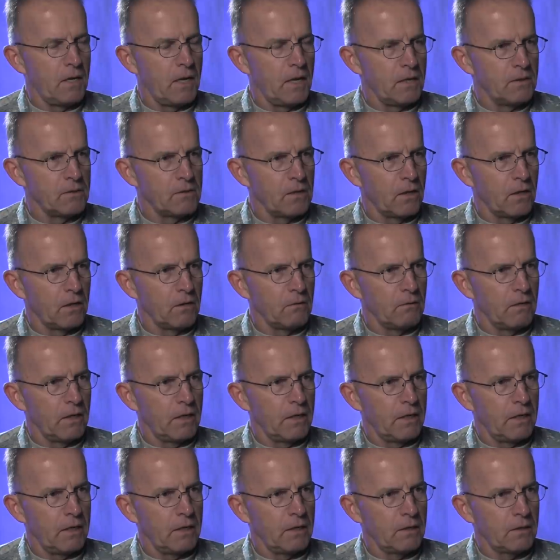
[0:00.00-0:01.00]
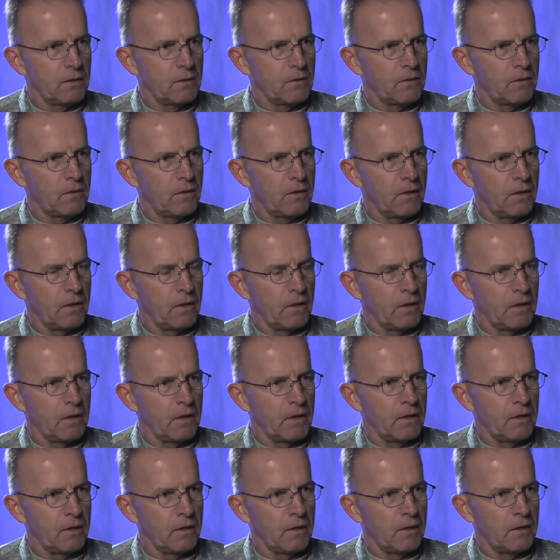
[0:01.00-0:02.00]
days already
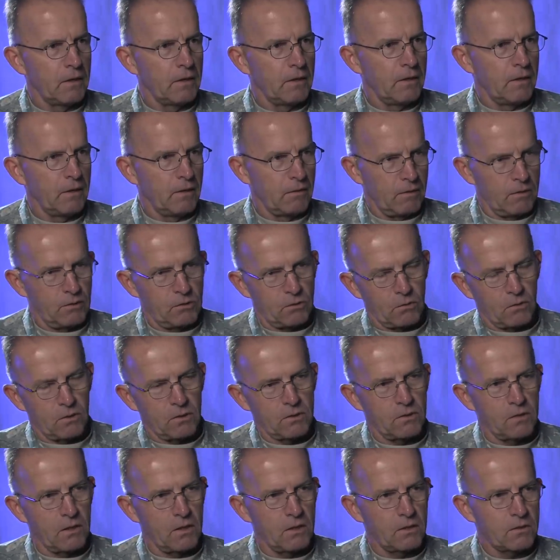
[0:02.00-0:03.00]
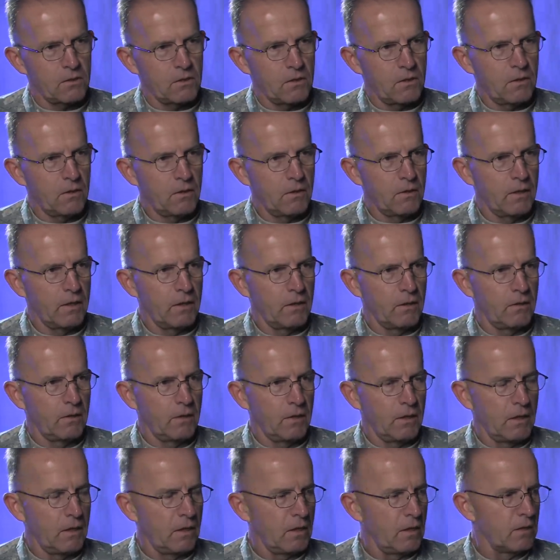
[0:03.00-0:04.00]
and uh, in the shore station in
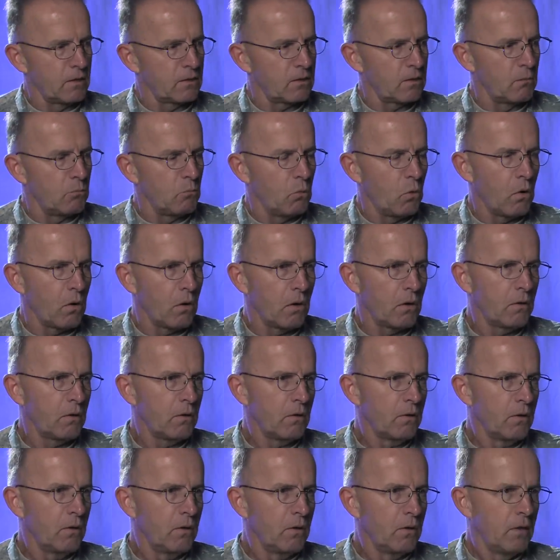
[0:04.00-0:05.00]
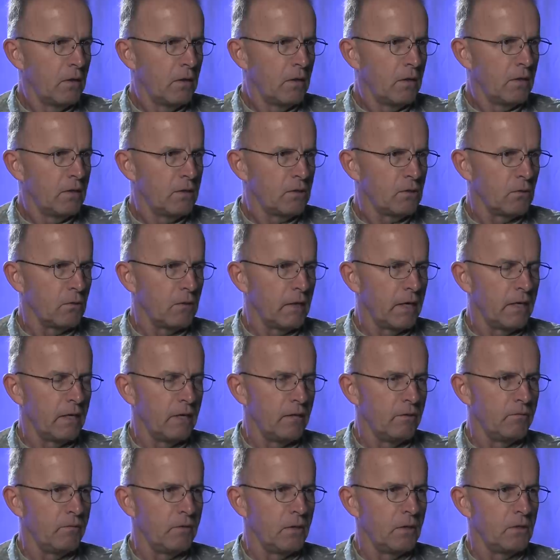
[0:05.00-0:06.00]
the NAS Lemoore. So I
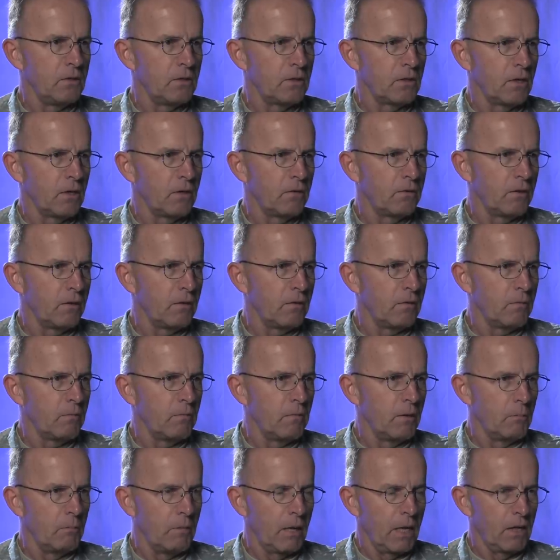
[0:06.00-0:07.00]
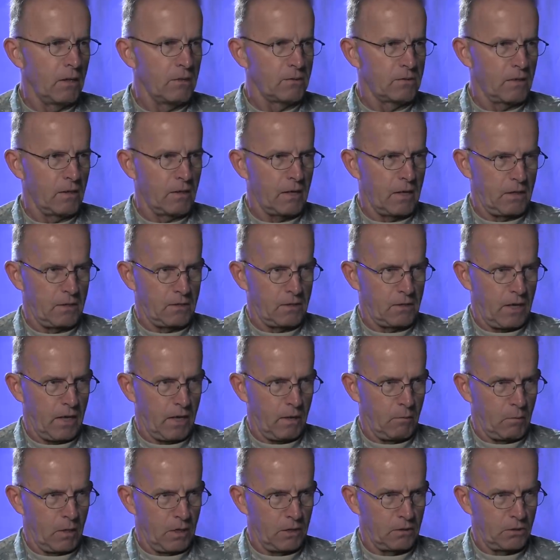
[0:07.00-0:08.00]
had to finish out the, the balance of that
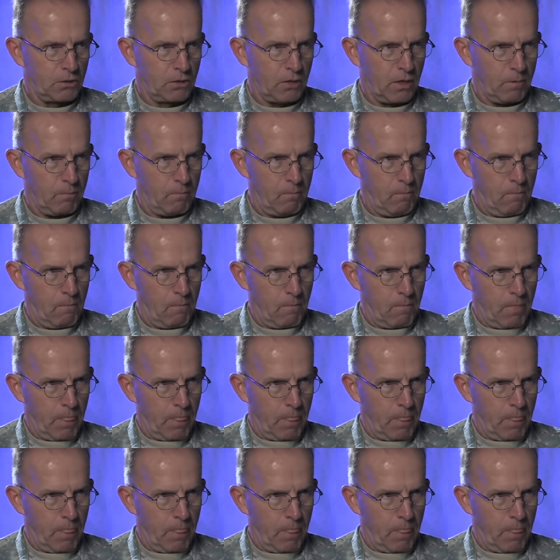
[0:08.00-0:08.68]
time on ship,